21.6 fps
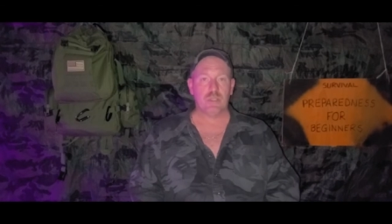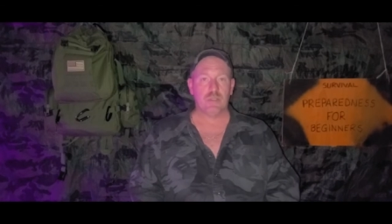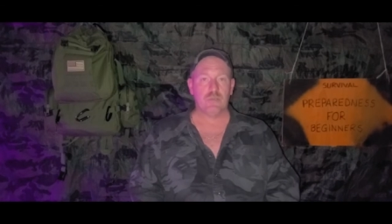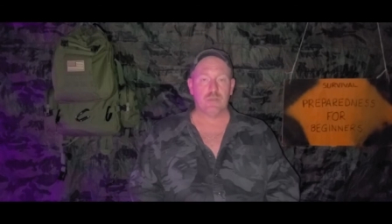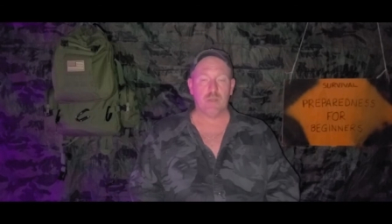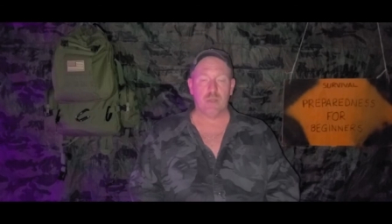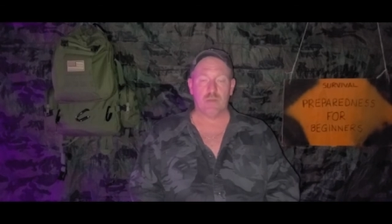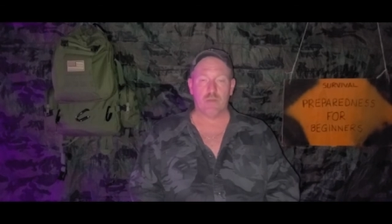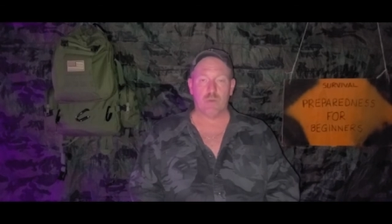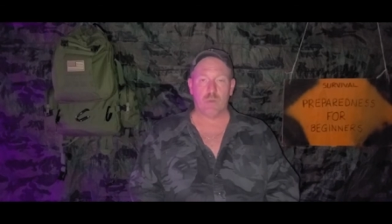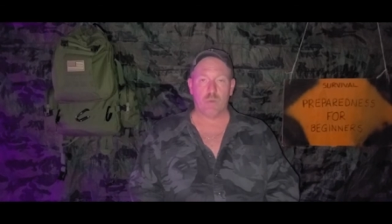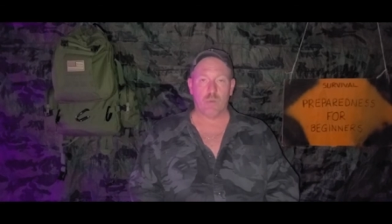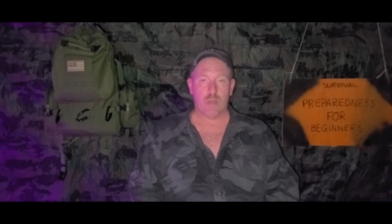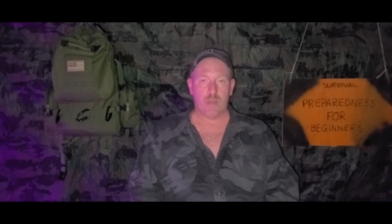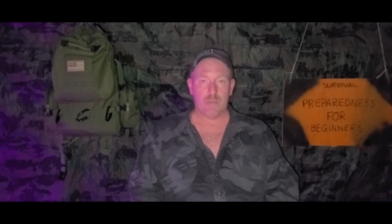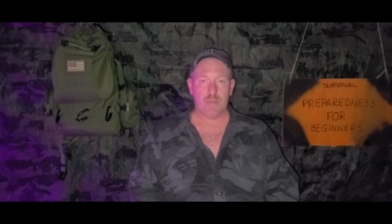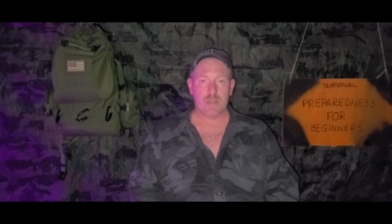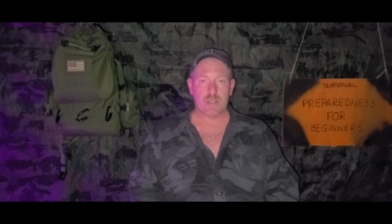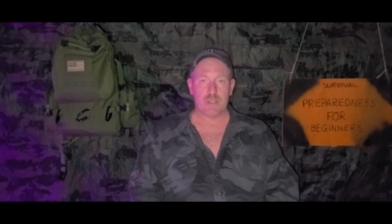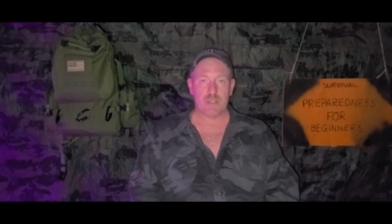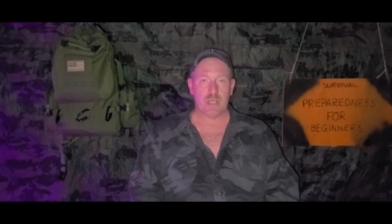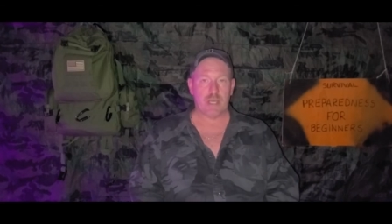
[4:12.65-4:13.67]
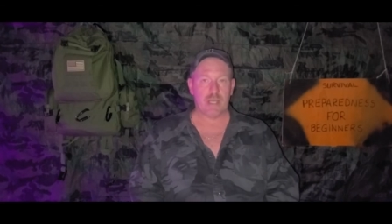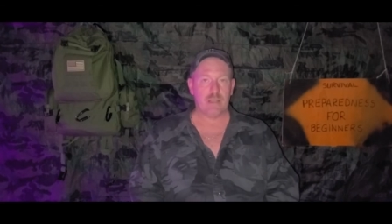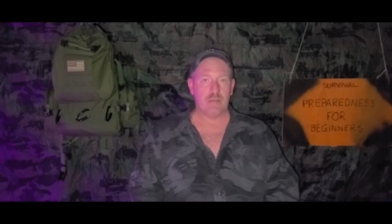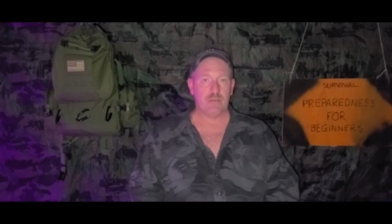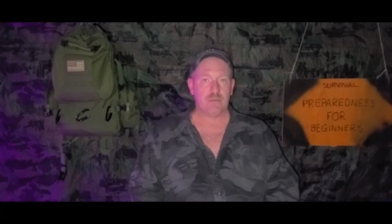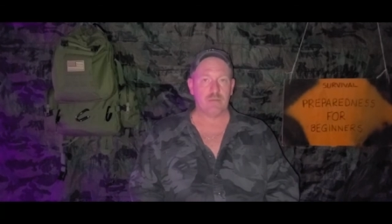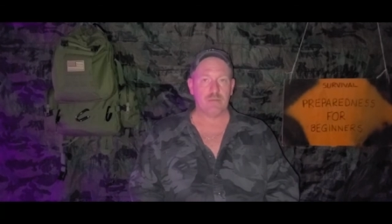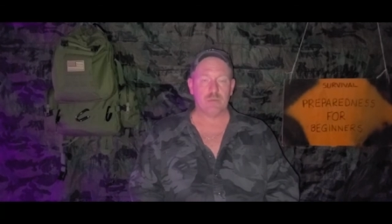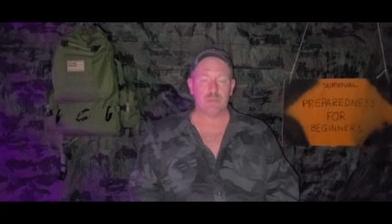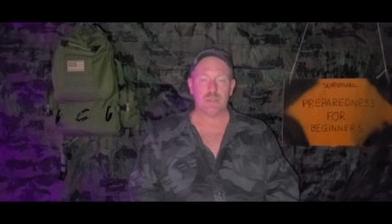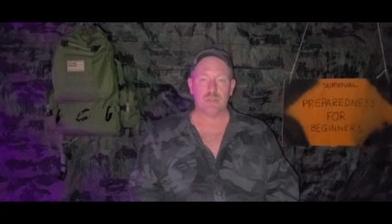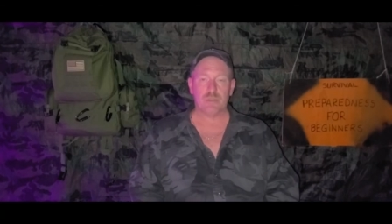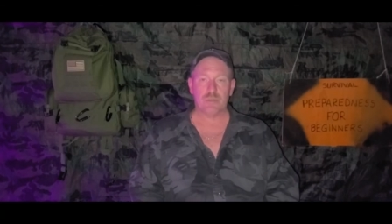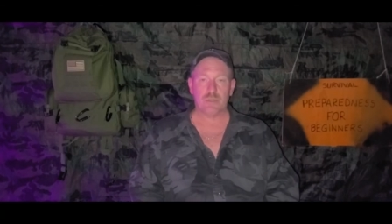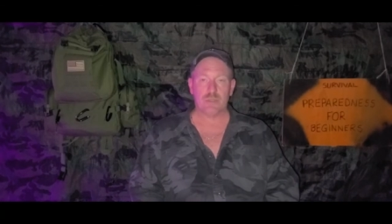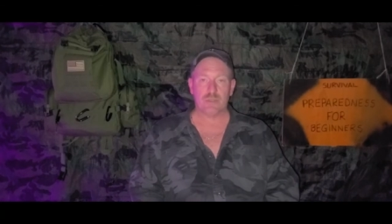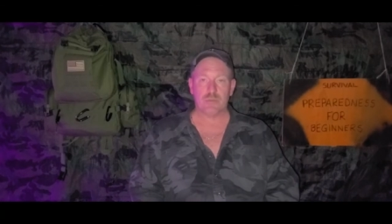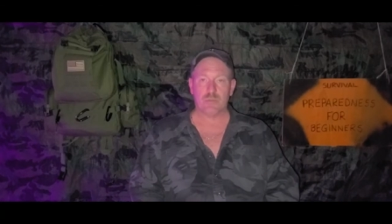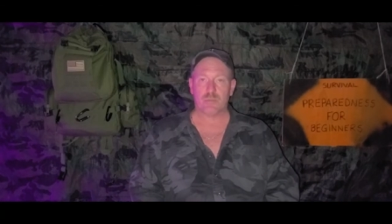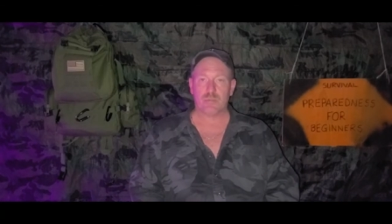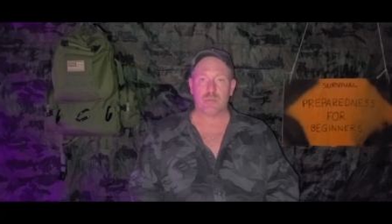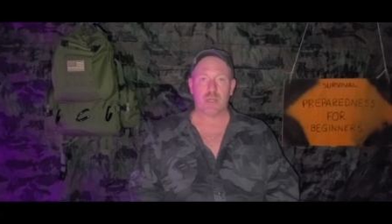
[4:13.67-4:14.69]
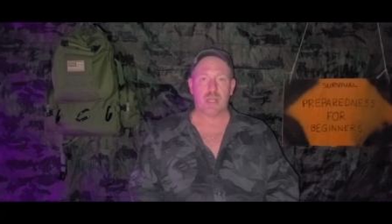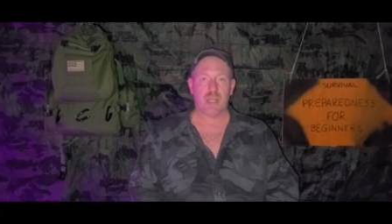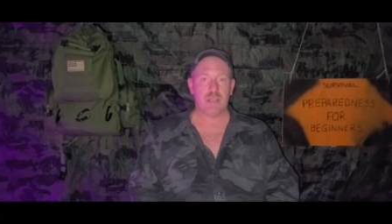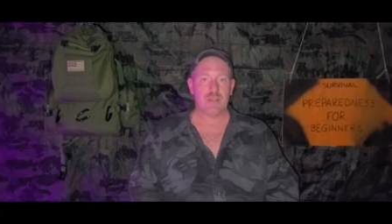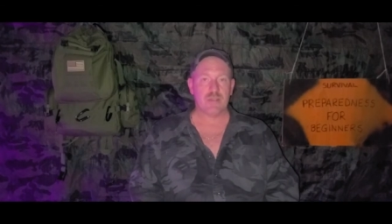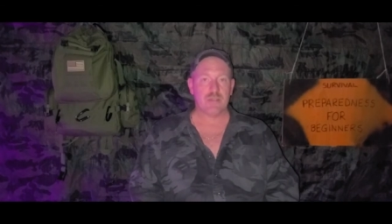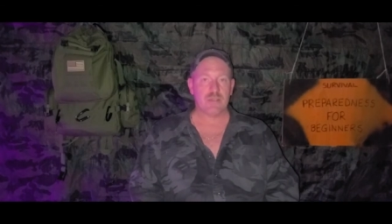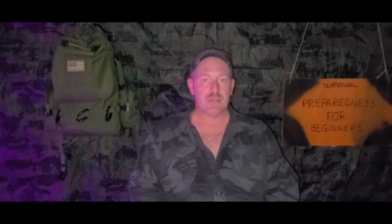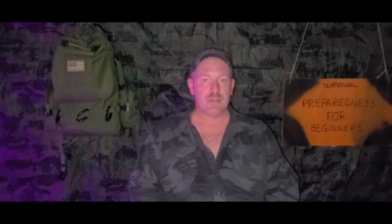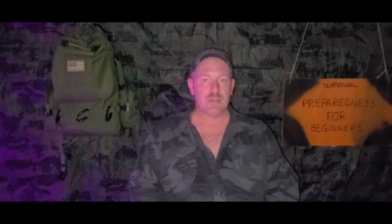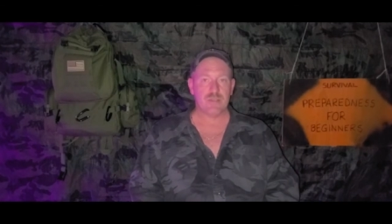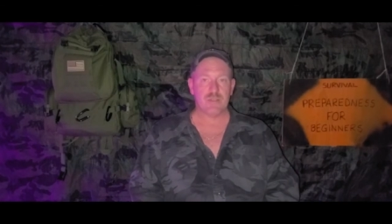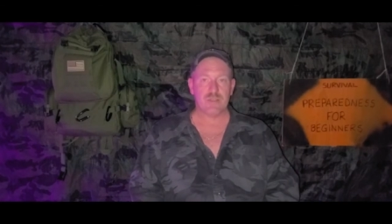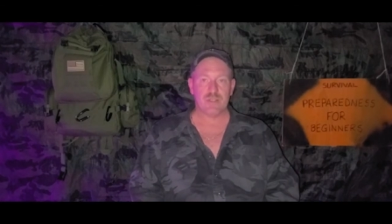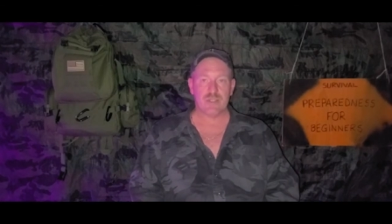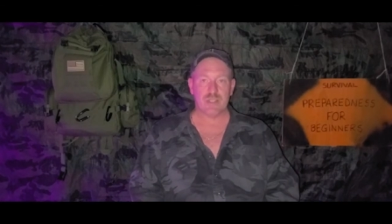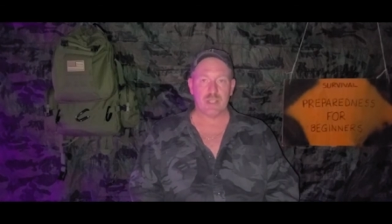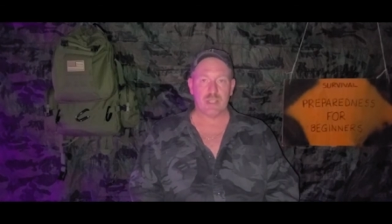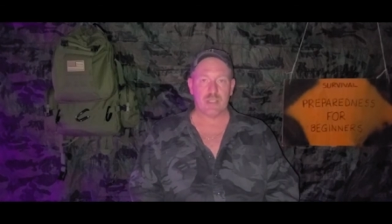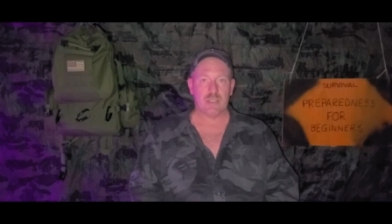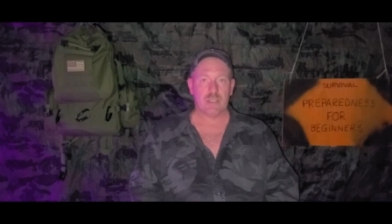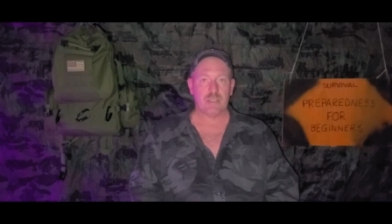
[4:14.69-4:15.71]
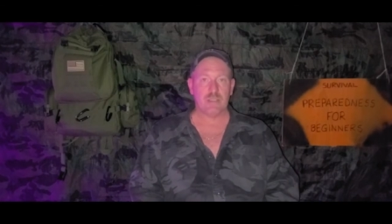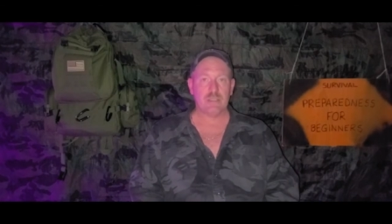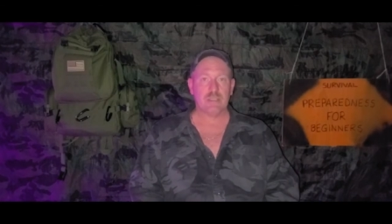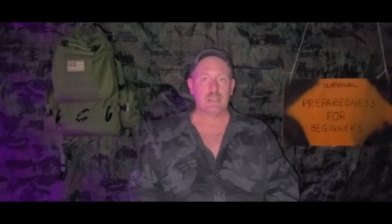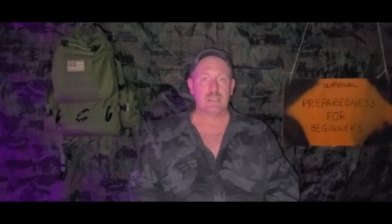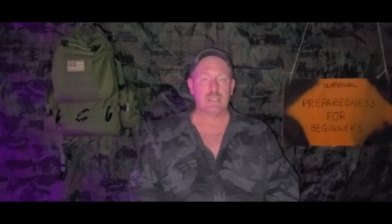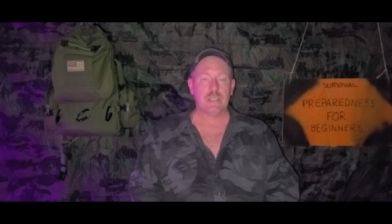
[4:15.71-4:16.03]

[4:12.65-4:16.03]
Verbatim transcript: If you have a website, reduce some prices and sell it.